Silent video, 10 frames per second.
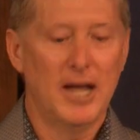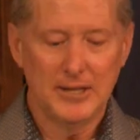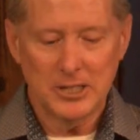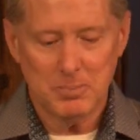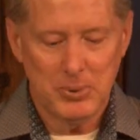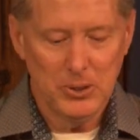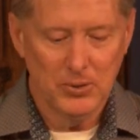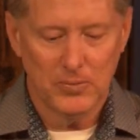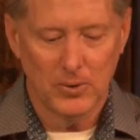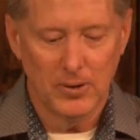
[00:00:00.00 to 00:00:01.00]
And that's
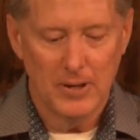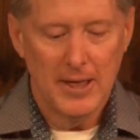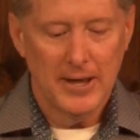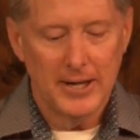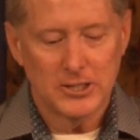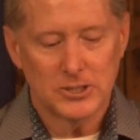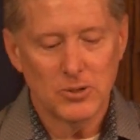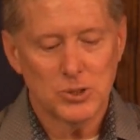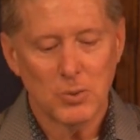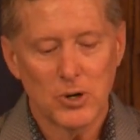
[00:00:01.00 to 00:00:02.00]
beautiful. And it's
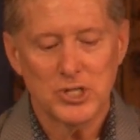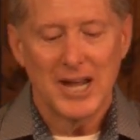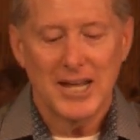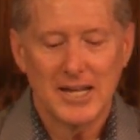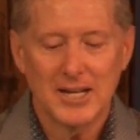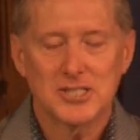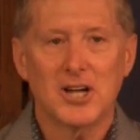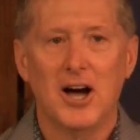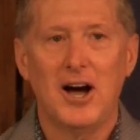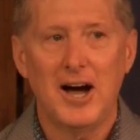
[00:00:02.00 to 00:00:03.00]
those words, He has
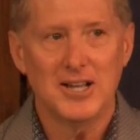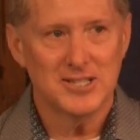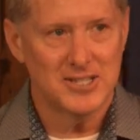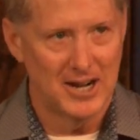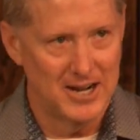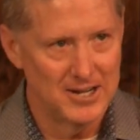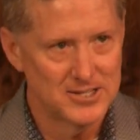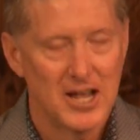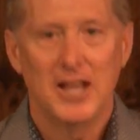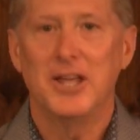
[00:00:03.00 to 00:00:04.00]
caused us.